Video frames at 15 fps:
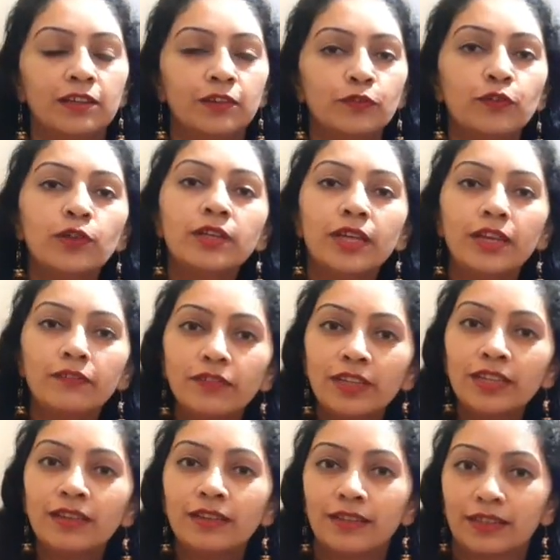For
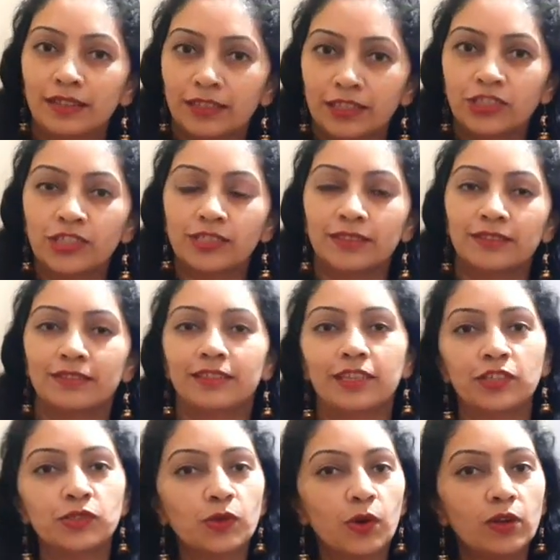every condition, there
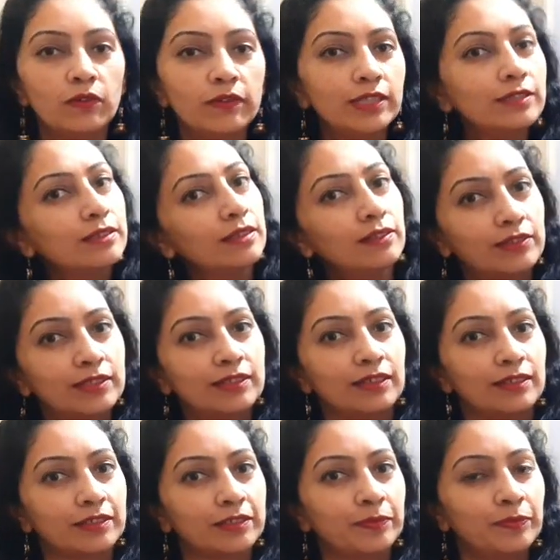is always a
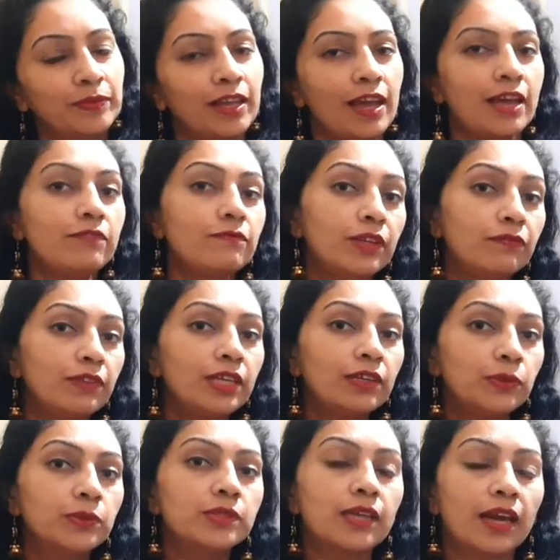result. And when we
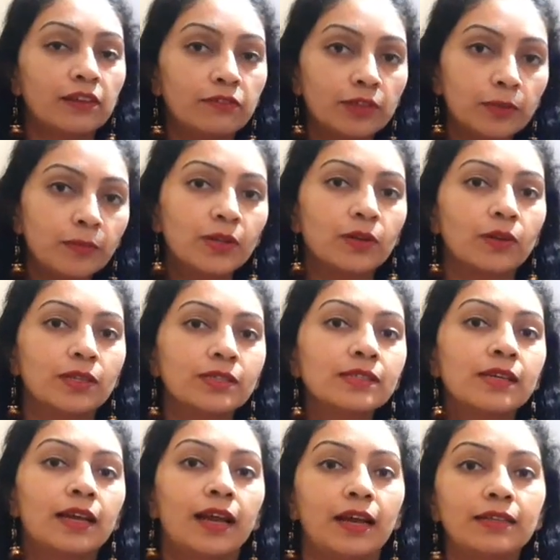use adverb clause
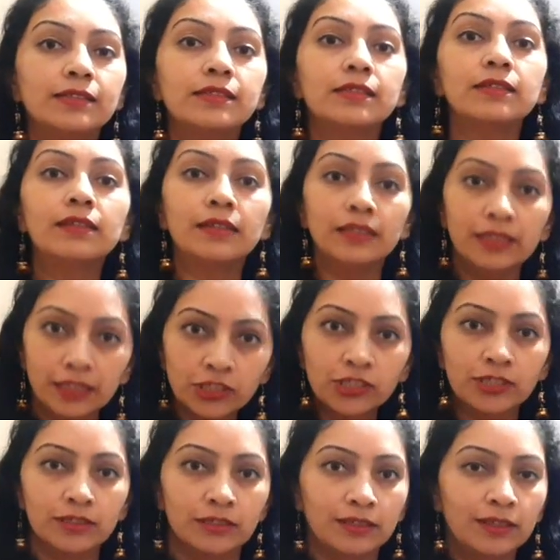as a
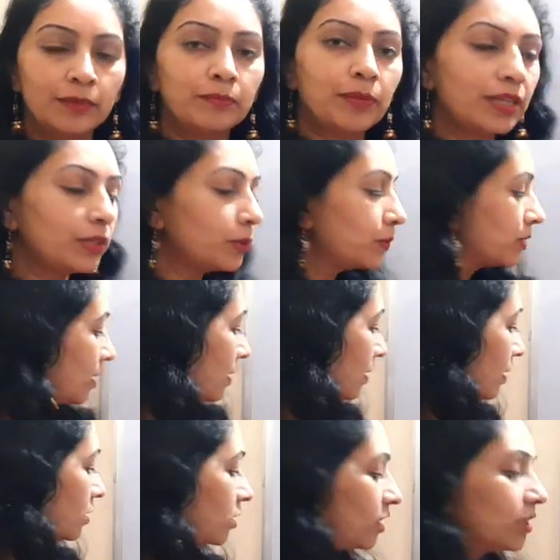condition by using
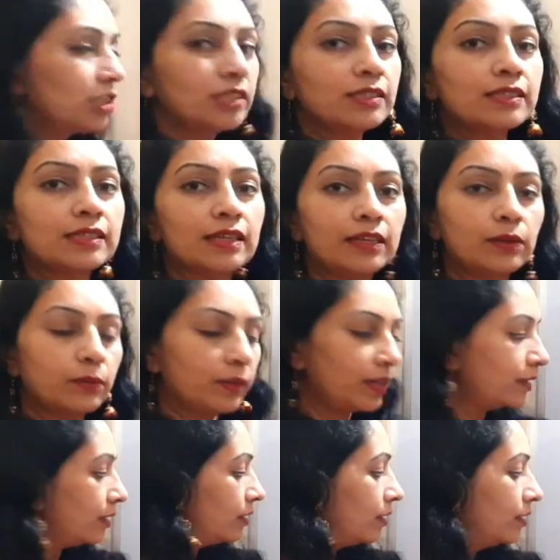conjunctions like
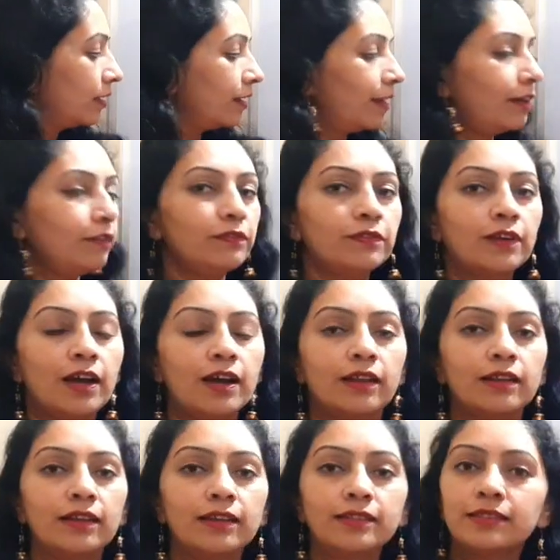whether, if,
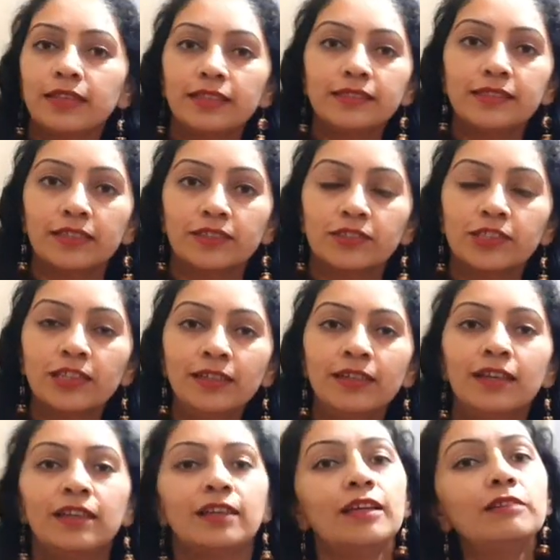unless, etc.,
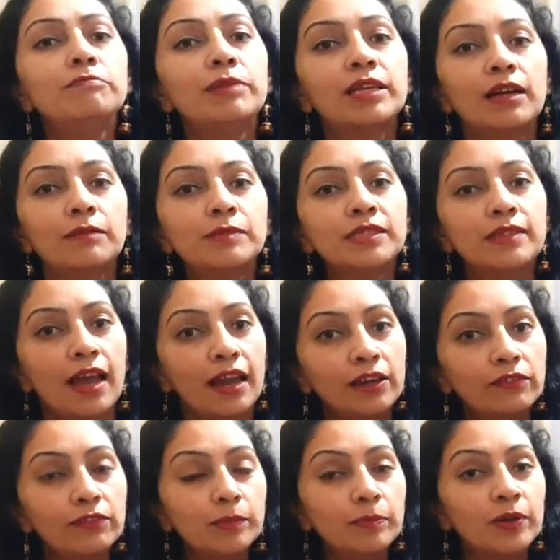it becomes
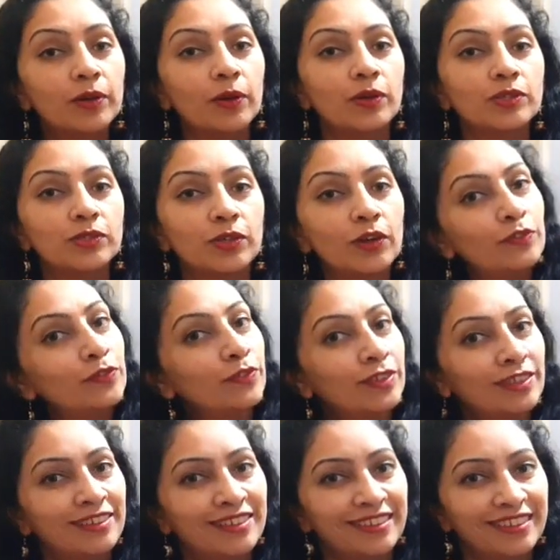adverb clause of
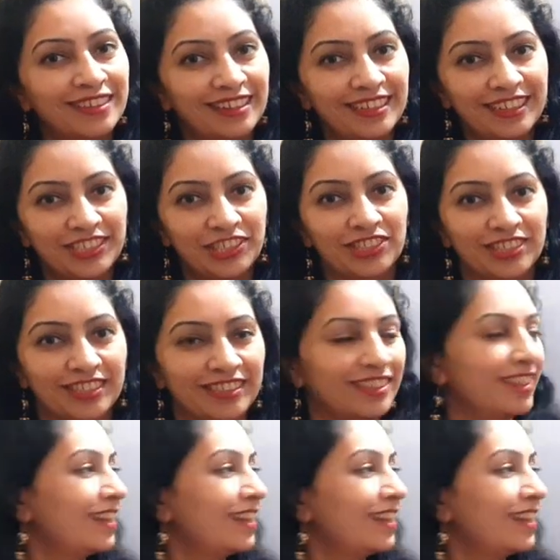condition.